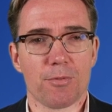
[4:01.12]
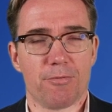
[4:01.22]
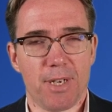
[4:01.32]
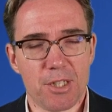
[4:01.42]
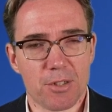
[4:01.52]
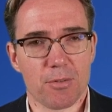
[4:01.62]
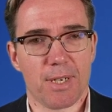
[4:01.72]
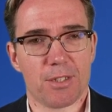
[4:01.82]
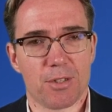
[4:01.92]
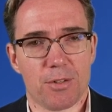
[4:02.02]
regional
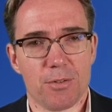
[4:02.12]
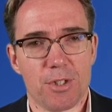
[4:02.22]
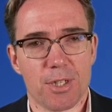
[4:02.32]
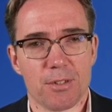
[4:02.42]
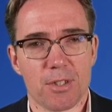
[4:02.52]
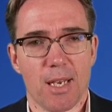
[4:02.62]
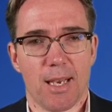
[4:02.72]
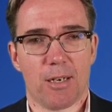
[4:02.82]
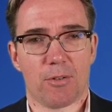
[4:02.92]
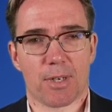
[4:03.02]
institutions
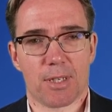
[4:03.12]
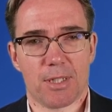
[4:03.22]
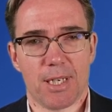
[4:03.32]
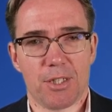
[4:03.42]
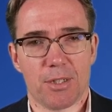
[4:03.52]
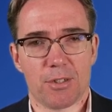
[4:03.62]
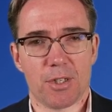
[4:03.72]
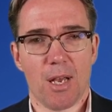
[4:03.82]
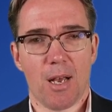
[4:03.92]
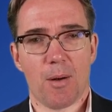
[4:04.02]
and organizations
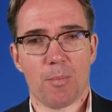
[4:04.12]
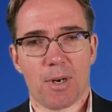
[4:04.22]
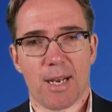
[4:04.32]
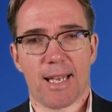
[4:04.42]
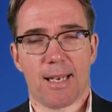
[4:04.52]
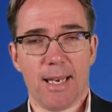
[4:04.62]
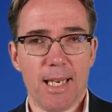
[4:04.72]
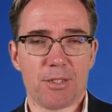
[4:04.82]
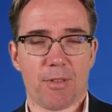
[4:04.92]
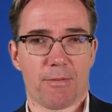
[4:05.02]
among at
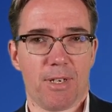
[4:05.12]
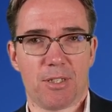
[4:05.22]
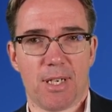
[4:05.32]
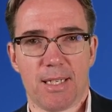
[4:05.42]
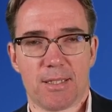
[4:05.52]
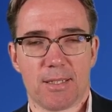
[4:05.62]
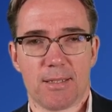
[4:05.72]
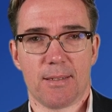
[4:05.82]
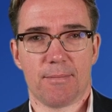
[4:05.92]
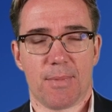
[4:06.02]
least 3 states.
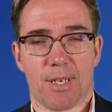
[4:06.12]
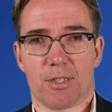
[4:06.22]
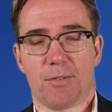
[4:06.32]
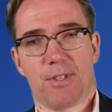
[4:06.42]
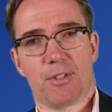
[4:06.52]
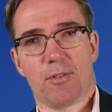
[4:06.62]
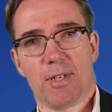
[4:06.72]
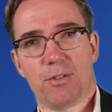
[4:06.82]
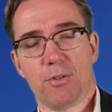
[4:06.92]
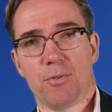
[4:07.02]
Because if it's only
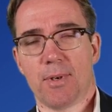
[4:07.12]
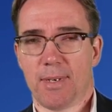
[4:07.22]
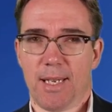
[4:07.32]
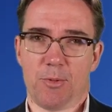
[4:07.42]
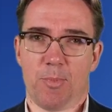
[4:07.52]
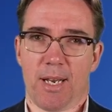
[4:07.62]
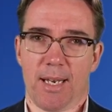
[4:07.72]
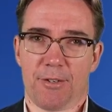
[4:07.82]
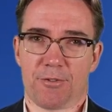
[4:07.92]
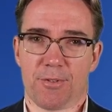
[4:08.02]
2, it's
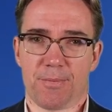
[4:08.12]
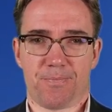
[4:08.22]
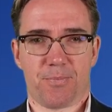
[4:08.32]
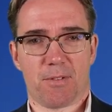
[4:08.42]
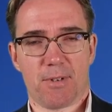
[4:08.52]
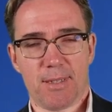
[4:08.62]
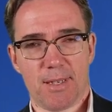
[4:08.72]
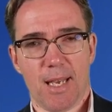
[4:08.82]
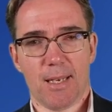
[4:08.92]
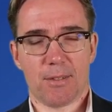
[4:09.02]
bilateral, right?
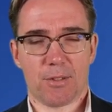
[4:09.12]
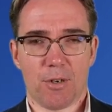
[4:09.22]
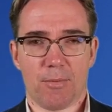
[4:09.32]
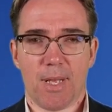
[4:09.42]
So